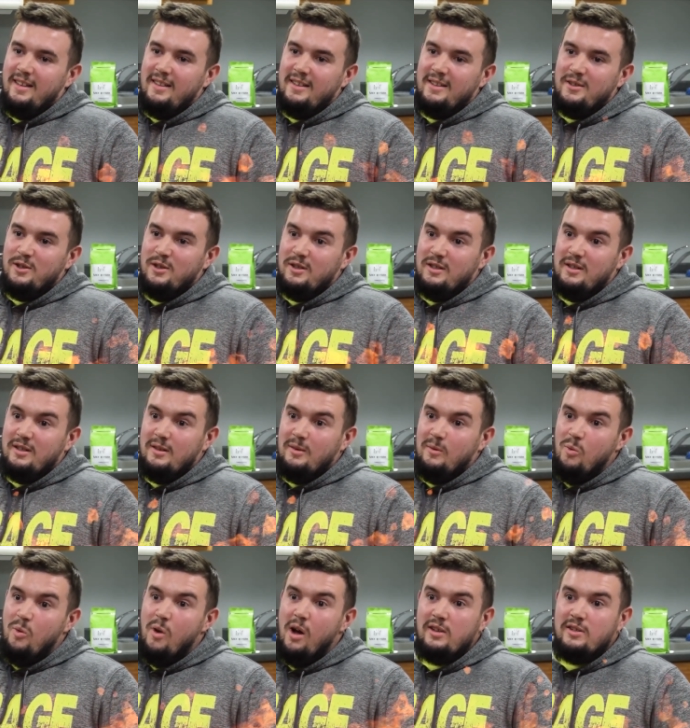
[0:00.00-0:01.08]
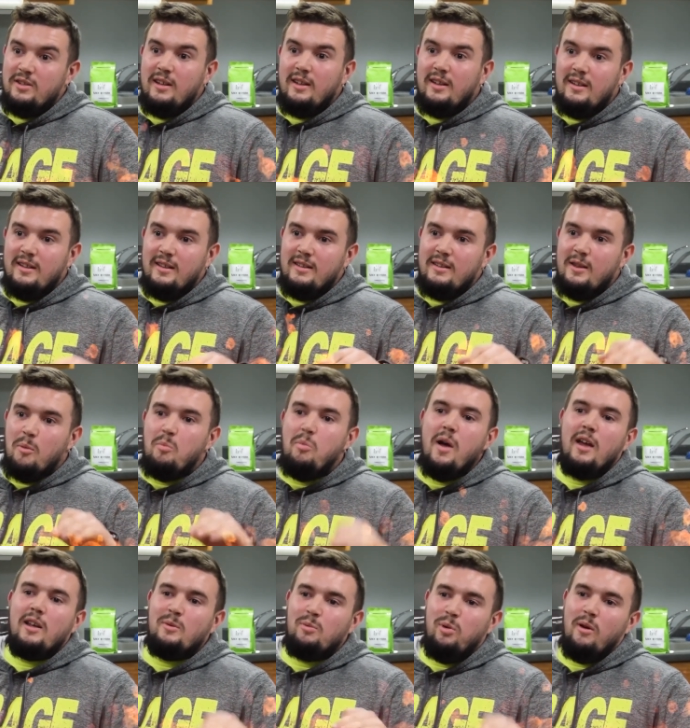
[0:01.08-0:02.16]
and then just watching the
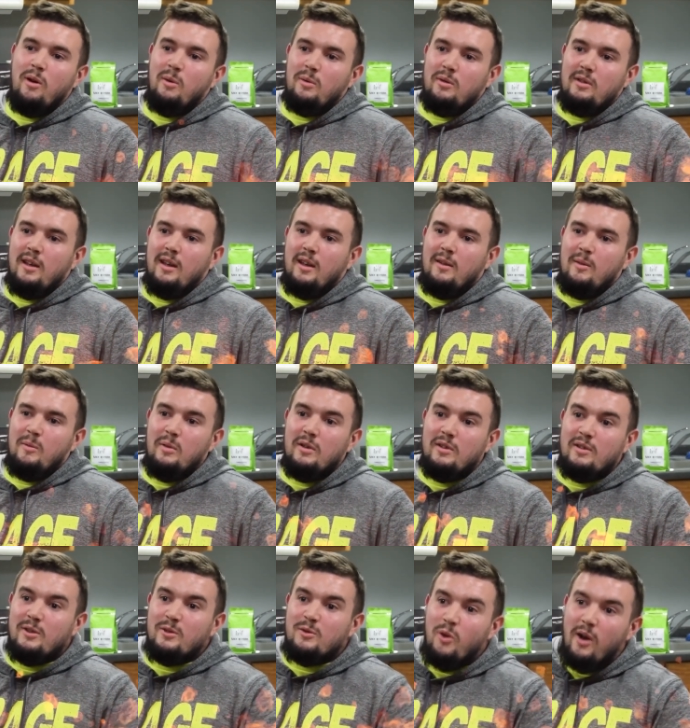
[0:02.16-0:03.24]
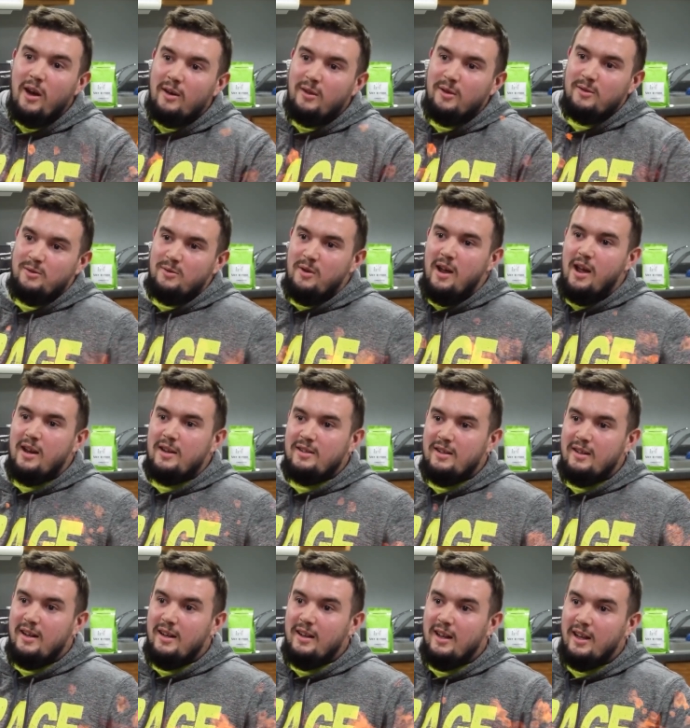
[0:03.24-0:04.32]
best part was like Mrs. Reichart's
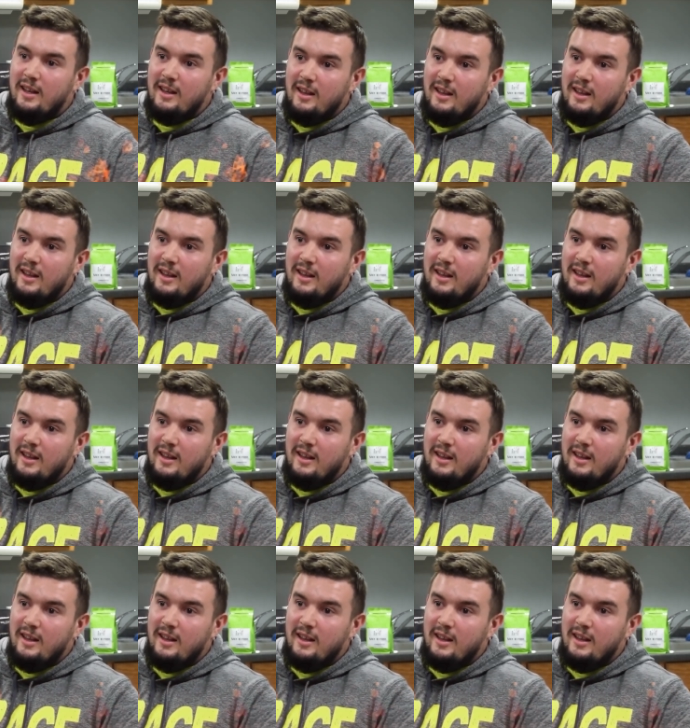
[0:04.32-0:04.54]
reaction and like